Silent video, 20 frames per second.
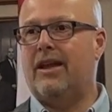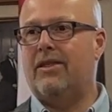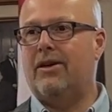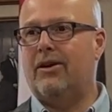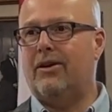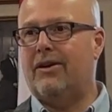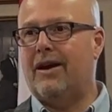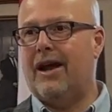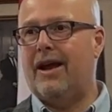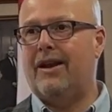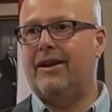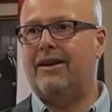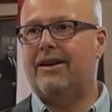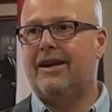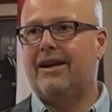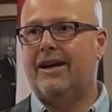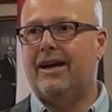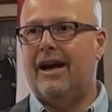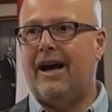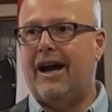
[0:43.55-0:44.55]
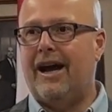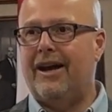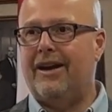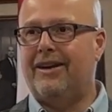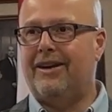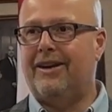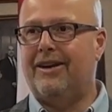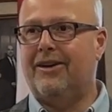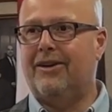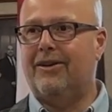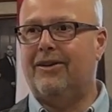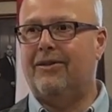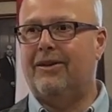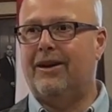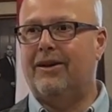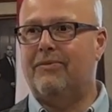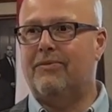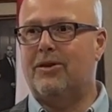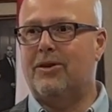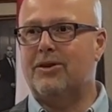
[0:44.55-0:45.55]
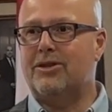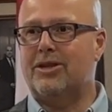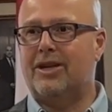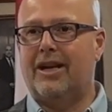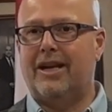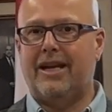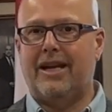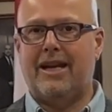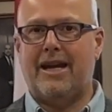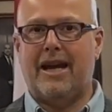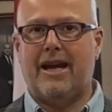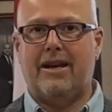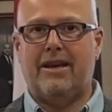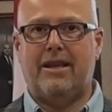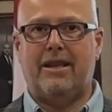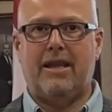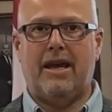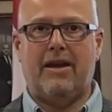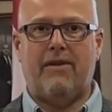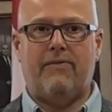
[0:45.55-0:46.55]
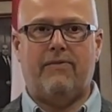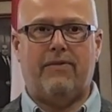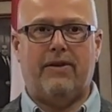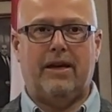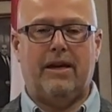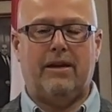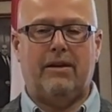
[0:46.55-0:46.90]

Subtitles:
They're on here virtually, and they've